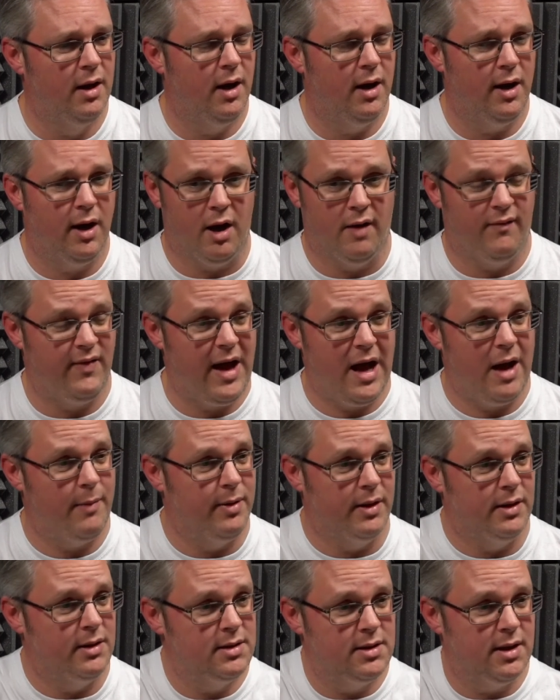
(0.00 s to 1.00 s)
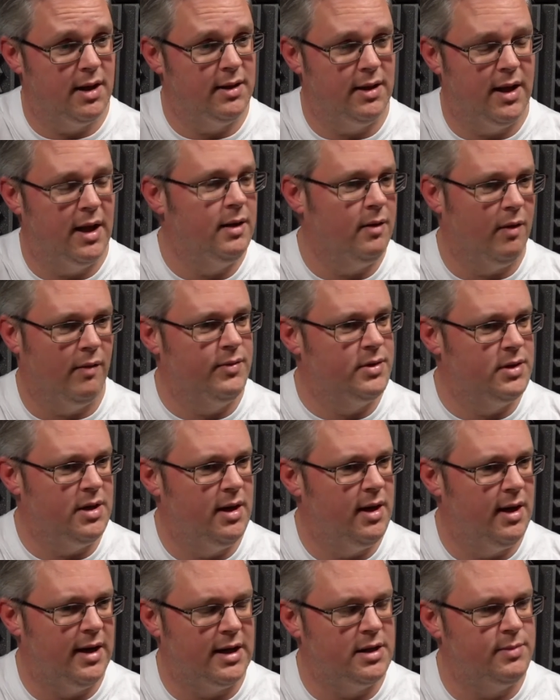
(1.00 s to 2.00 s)
And they go, if that happens, and then
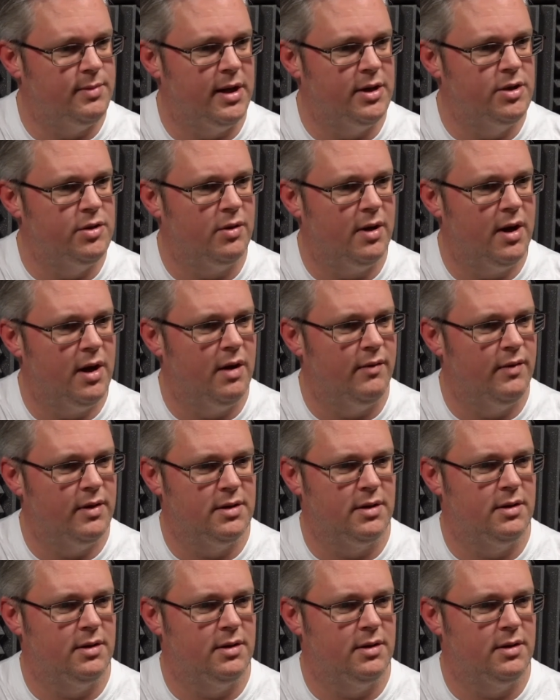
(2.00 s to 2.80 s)
obviously an exponential curve.